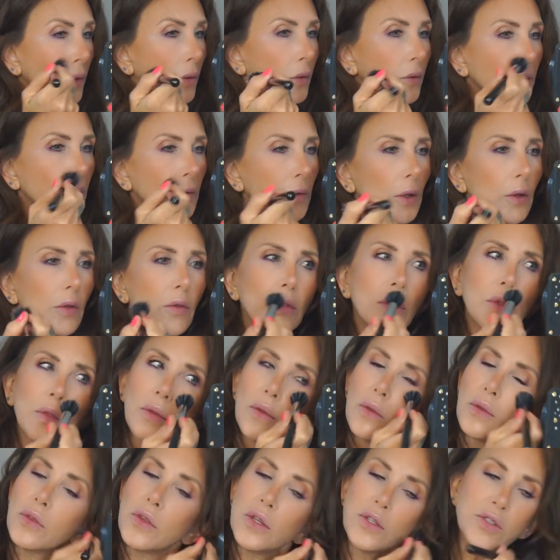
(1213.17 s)
So
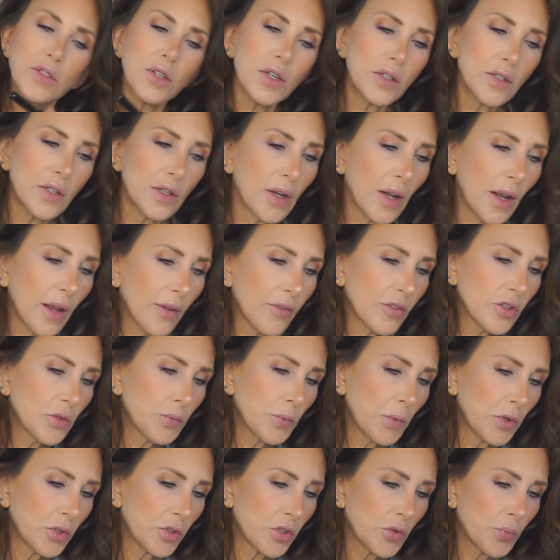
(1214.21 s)
this doesn't have as
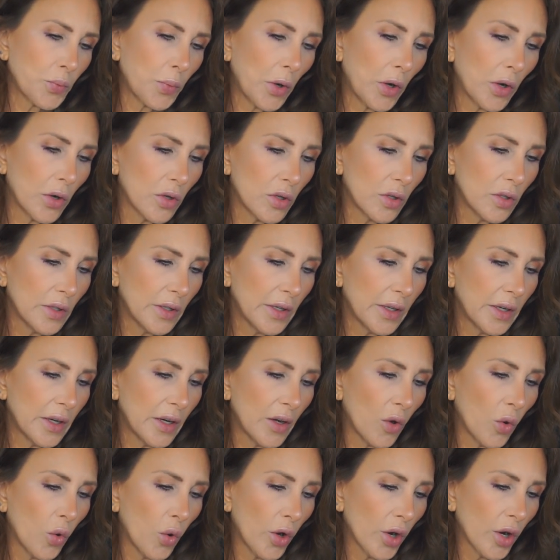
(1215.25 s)
much sparkle in
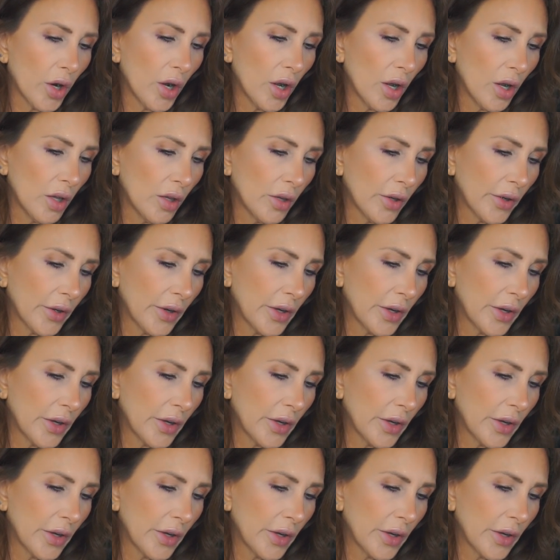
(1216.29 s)
it or color